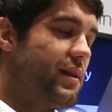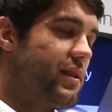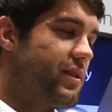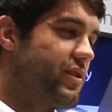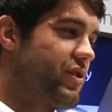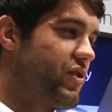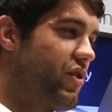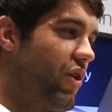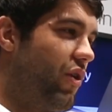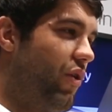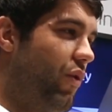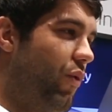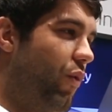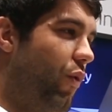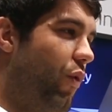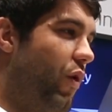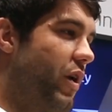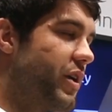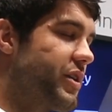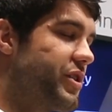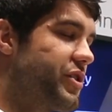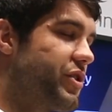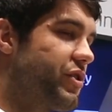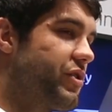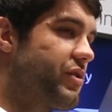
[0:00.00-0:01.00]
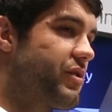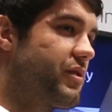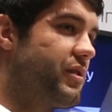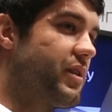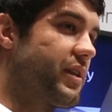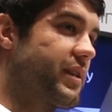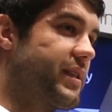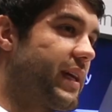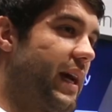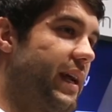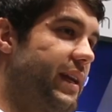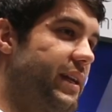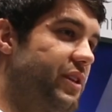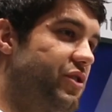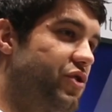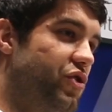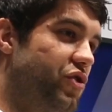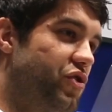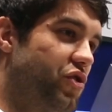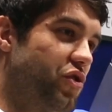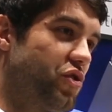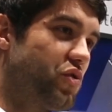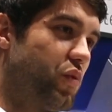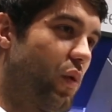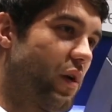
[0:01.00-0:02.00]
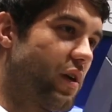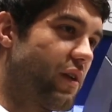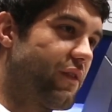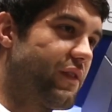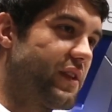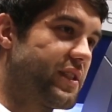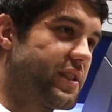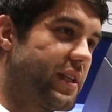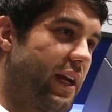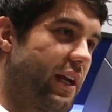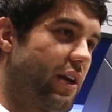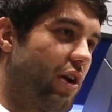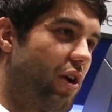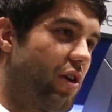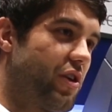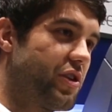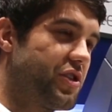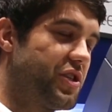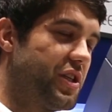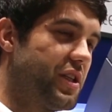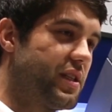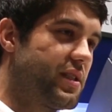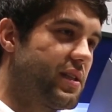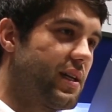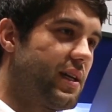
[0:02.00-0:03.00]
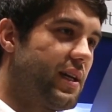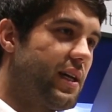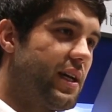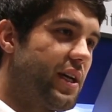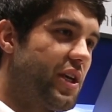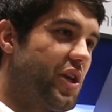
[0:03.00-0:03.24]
So once you decided to choose one of these technologies,